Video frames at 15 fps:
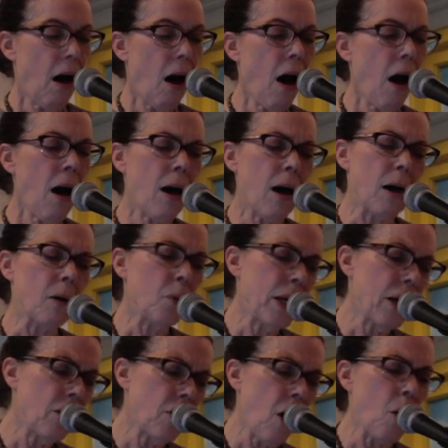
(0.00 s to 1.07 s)
Ah,
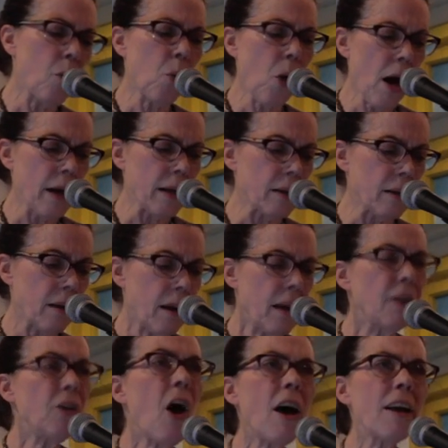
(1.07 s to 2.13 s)
we are not one,
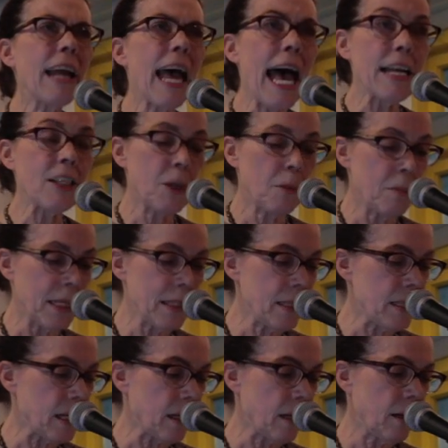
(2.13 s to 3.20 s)
not
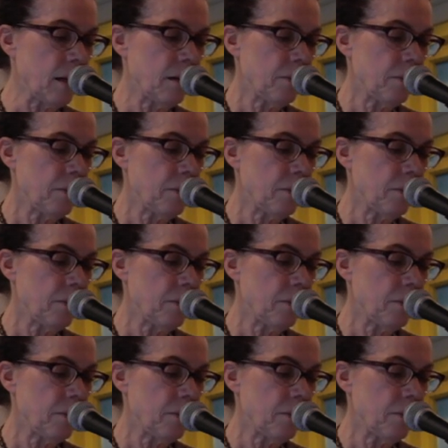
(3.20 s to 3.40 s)
atomistic.